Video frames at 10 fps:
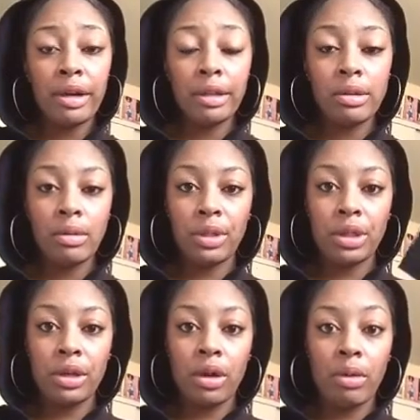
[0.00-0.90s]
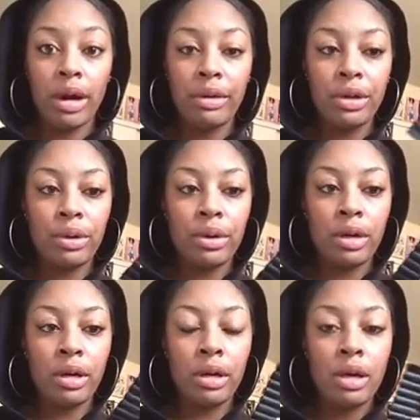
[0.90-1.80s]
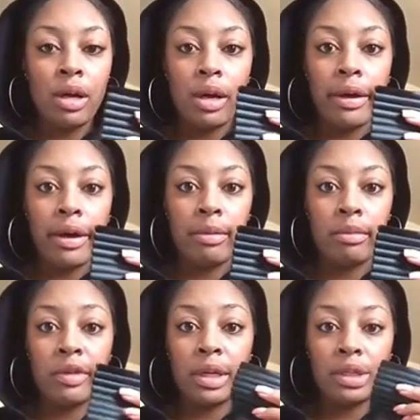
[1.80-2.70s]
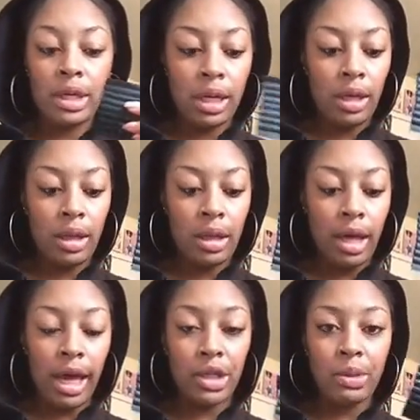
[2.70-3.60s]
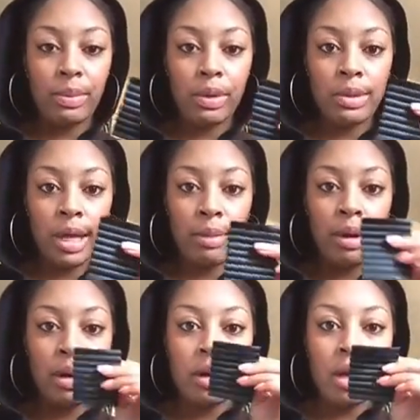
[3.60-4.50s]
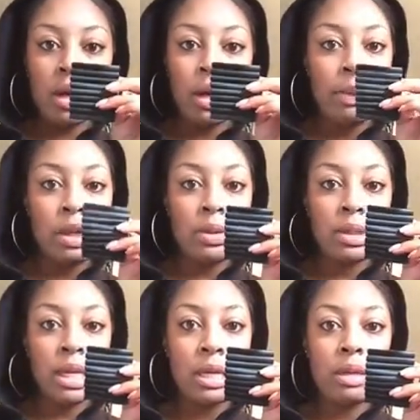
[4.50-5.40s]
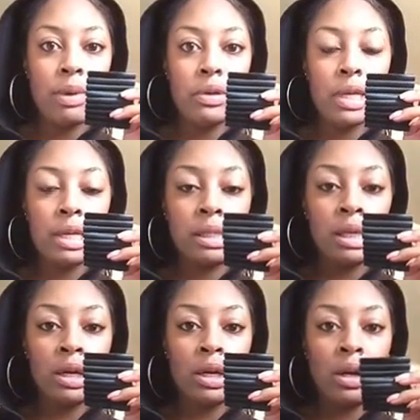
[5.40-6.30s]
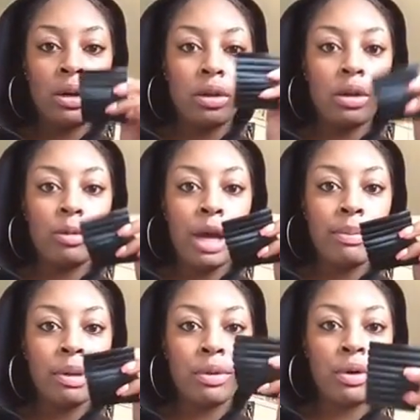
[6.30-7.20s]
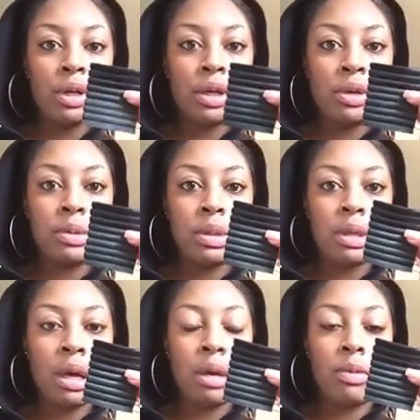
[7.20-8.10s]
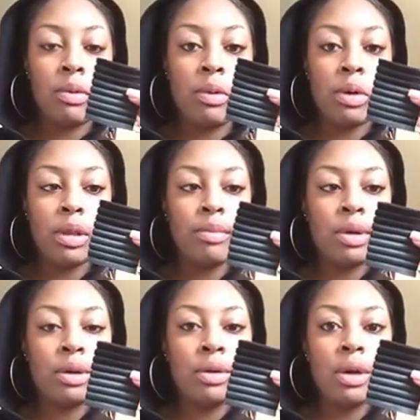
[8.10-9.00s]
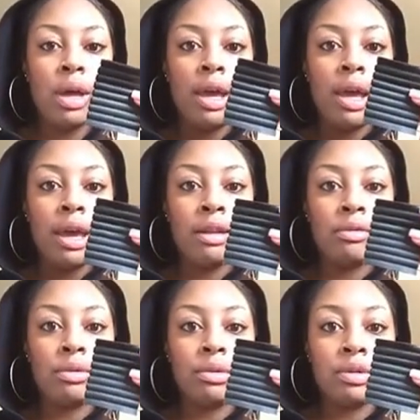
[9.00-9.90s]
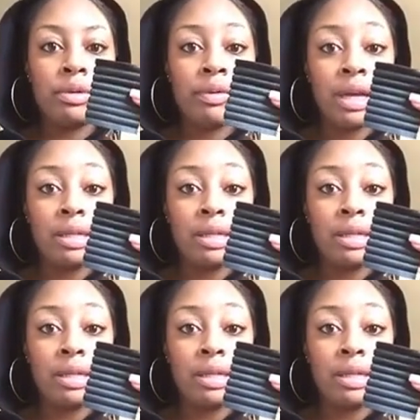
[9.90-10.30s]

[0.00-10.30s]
at the sewing machine, or while you were finishing the actual bow tie part, you might as well take the bow tie center, the wrap that we're going to use for the middle, and do it right